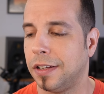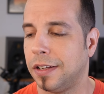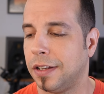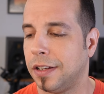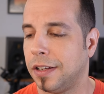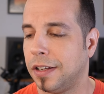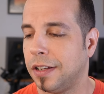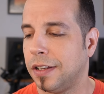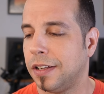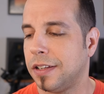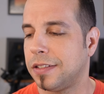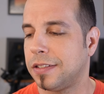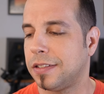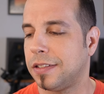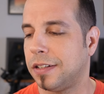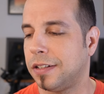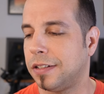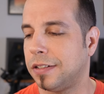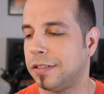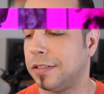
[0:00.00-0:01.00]

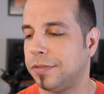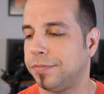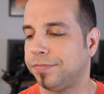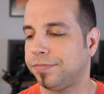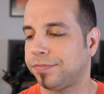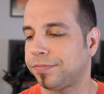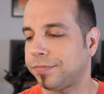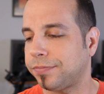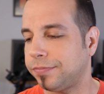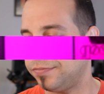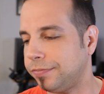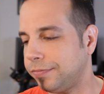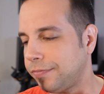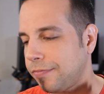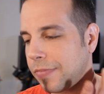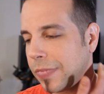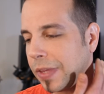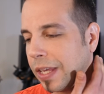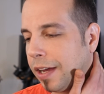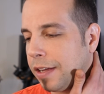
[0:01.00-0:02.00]
So,
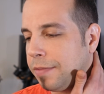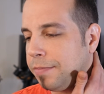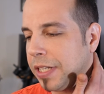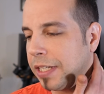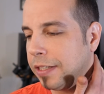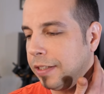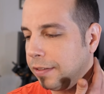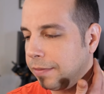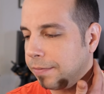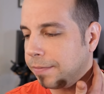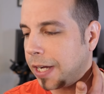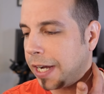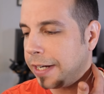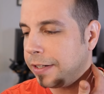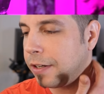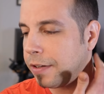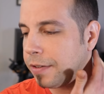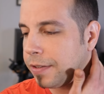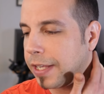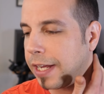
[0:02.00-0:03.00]
I mean, I
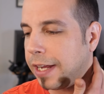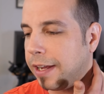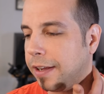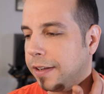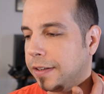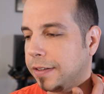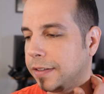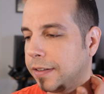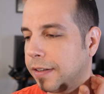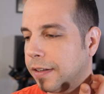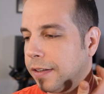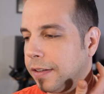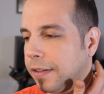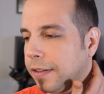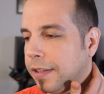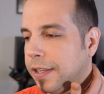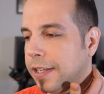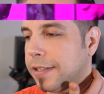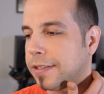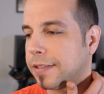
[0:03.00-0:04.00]
know that
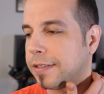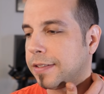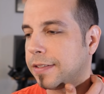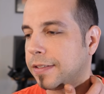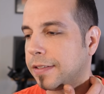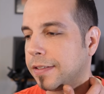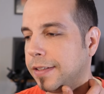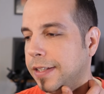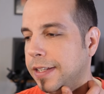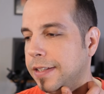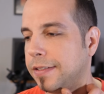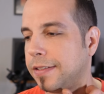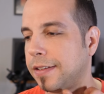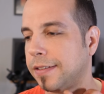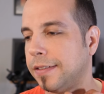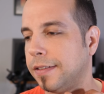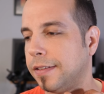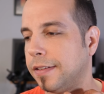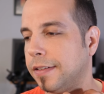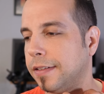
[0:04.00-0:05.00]

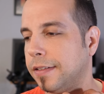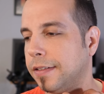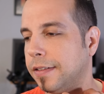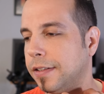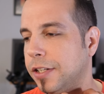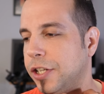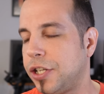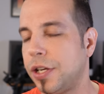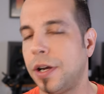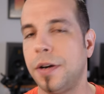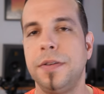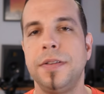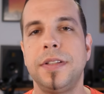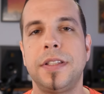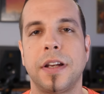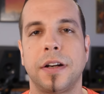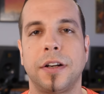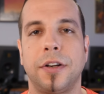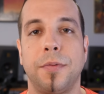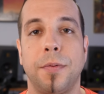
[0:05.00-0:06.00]
these
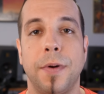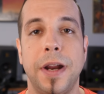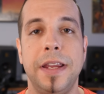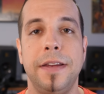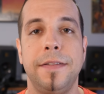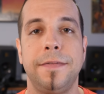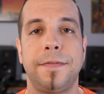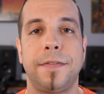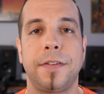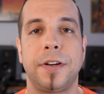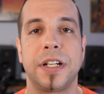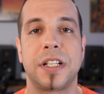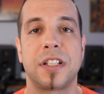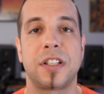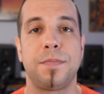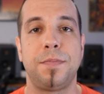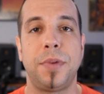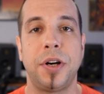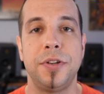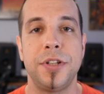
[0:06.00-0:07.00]
shows are great for
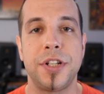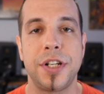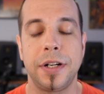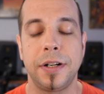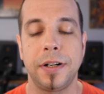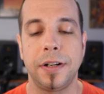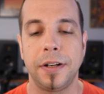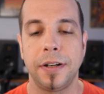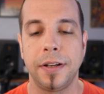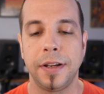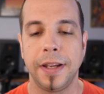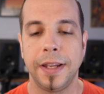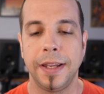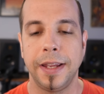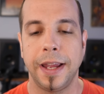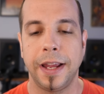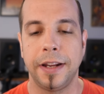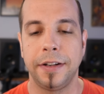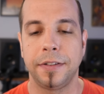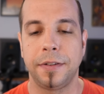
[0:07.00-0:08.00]
exposure
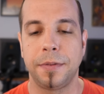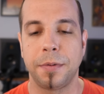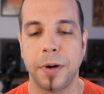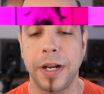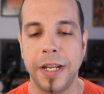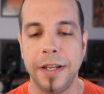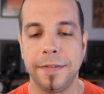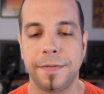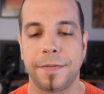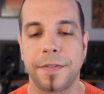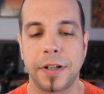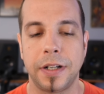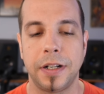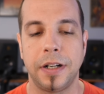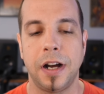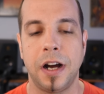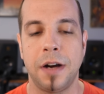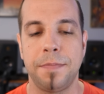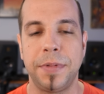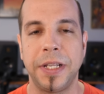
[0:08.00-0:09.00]
and great
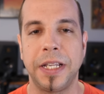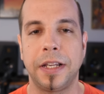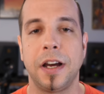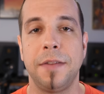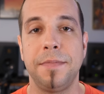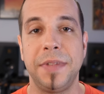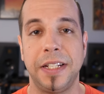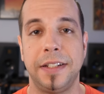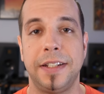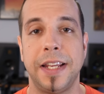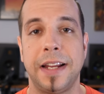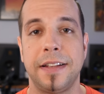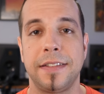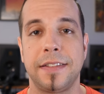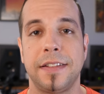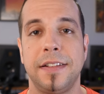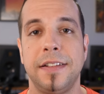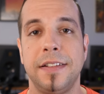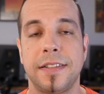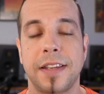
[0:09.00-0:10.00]
for up-and-coming
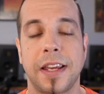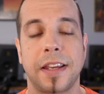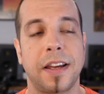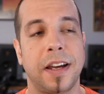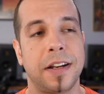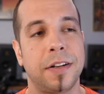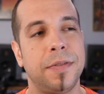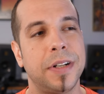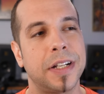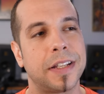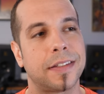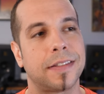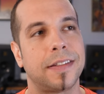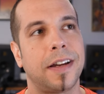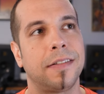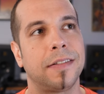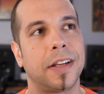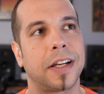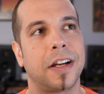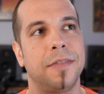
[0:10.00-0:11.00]
dancers. Like, I don't want to
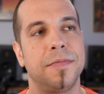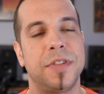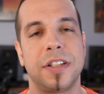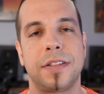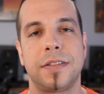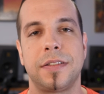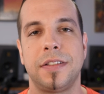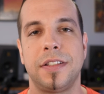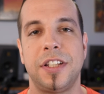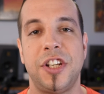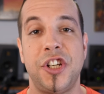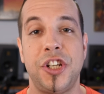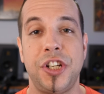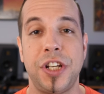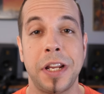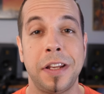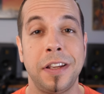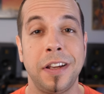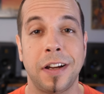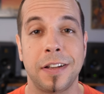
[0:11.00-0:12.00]
sound like I'm just
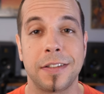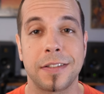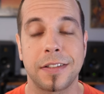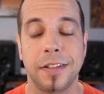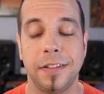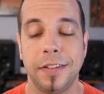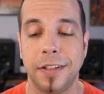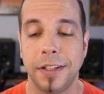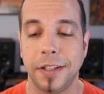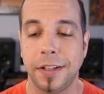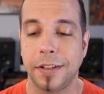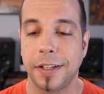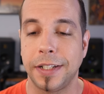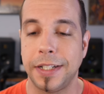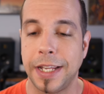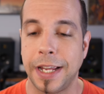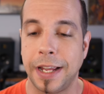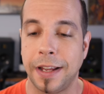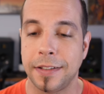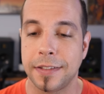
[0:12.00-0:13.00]
shitting on So You Think You
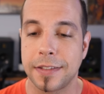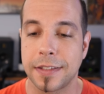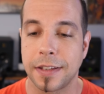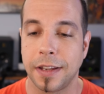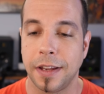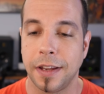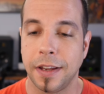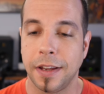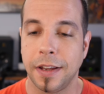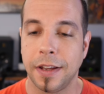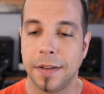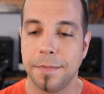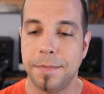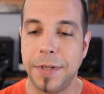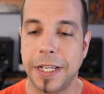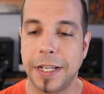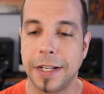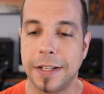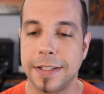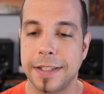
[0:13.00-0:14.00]
Could Dance,
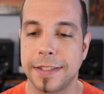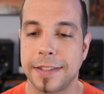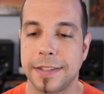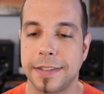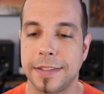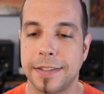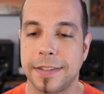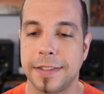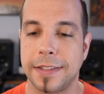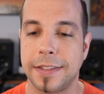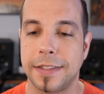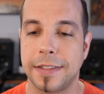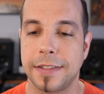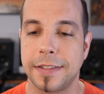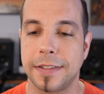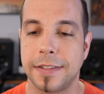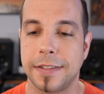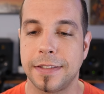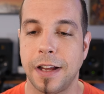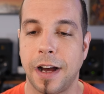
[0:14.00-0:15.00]
because
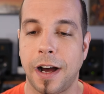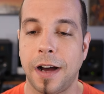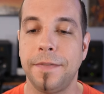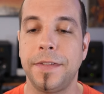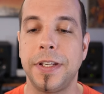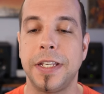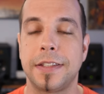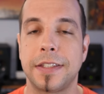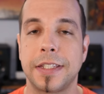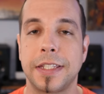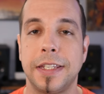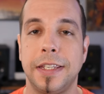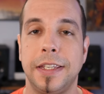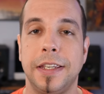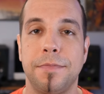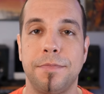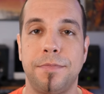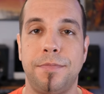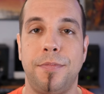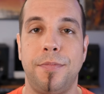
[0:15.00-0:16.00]
obviously
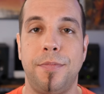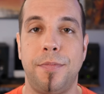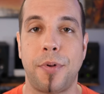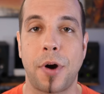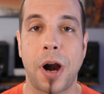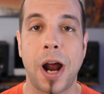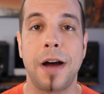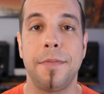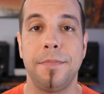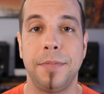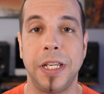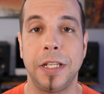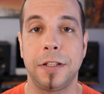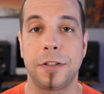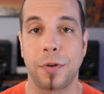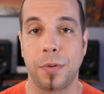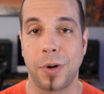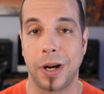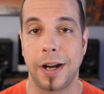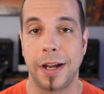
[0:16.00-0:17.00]
it brought me
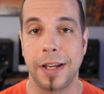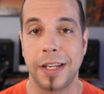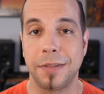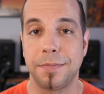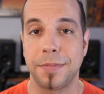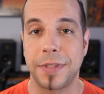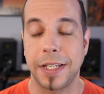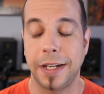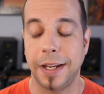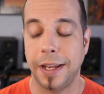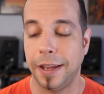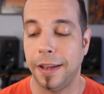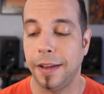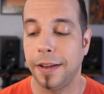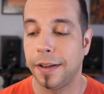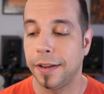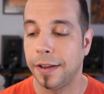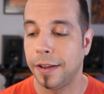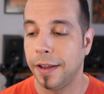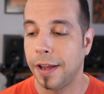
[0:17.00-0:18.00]
to where I am
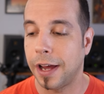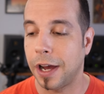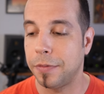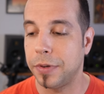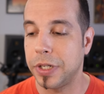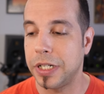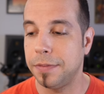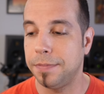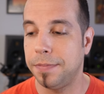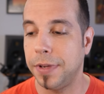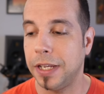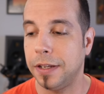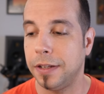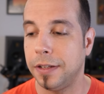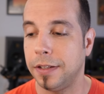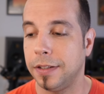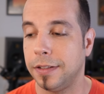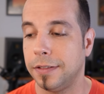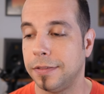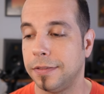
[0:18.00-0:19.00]
today. I wouldn't
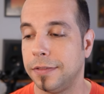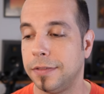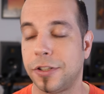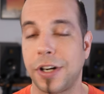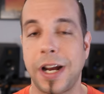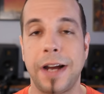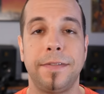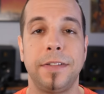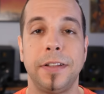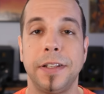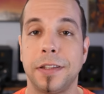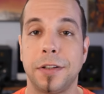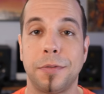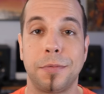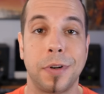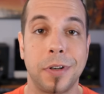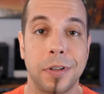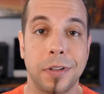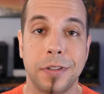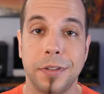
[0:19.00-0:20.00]
be traveling the
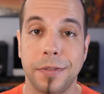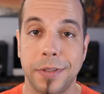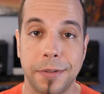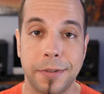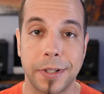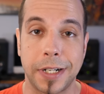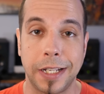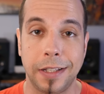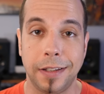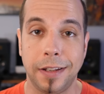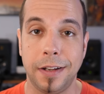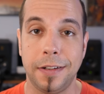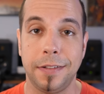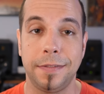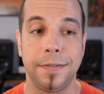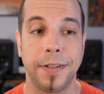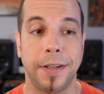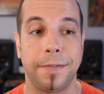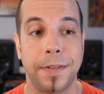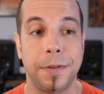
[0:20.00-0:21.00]
world doing what I
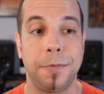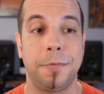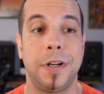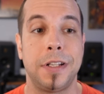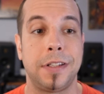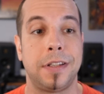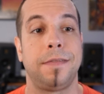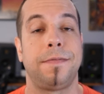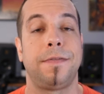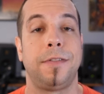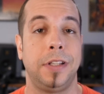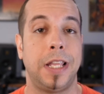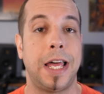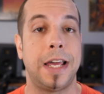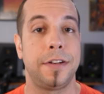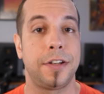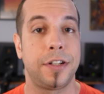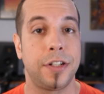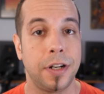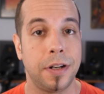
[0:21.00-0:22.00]
love if it wasn't for
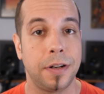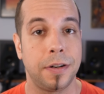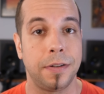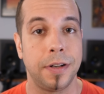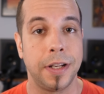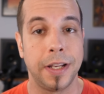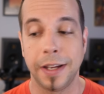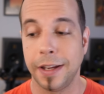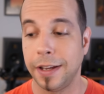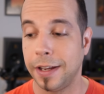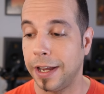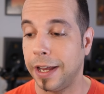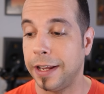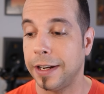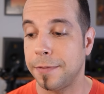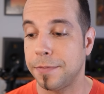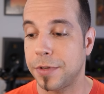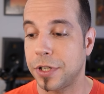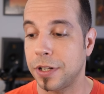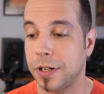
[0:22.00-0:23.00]
that show.
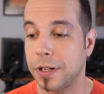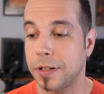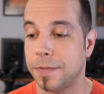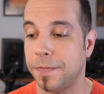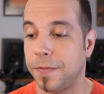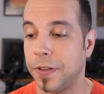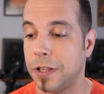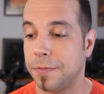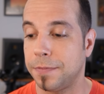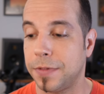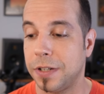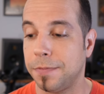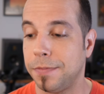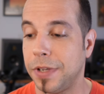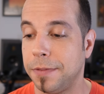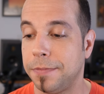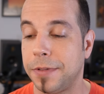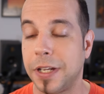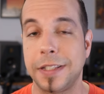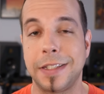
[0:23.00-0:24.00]
And I'm sure Philip
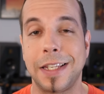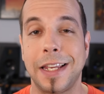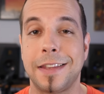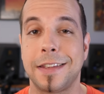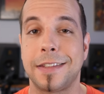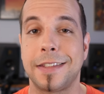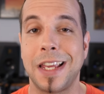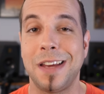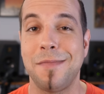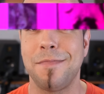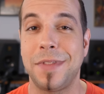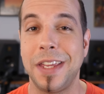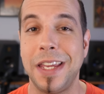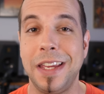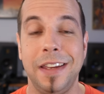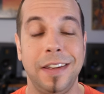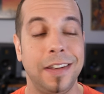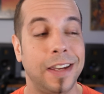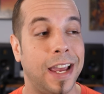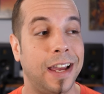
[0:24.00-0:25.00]
Chbeeb could say the same
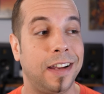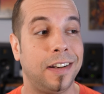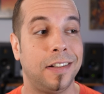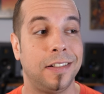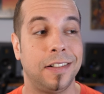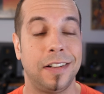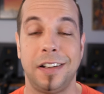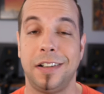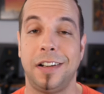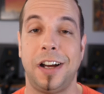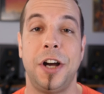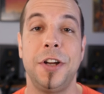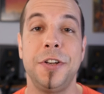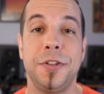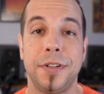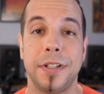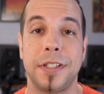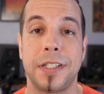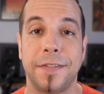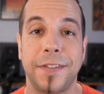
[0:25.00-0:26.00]
thing, and
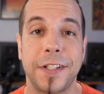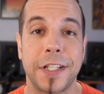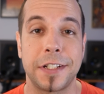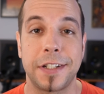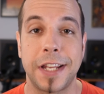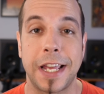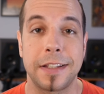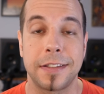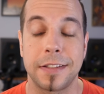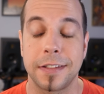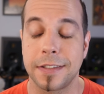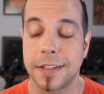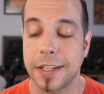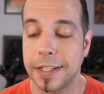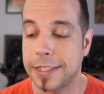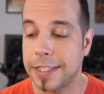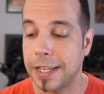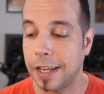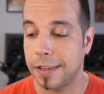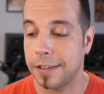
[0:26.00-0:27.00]
hundreds of other dancers
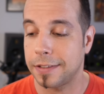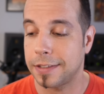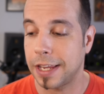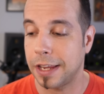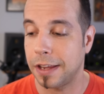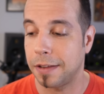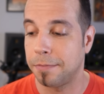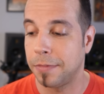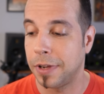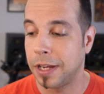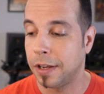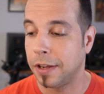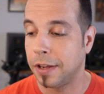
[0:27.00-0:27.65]
can say the same.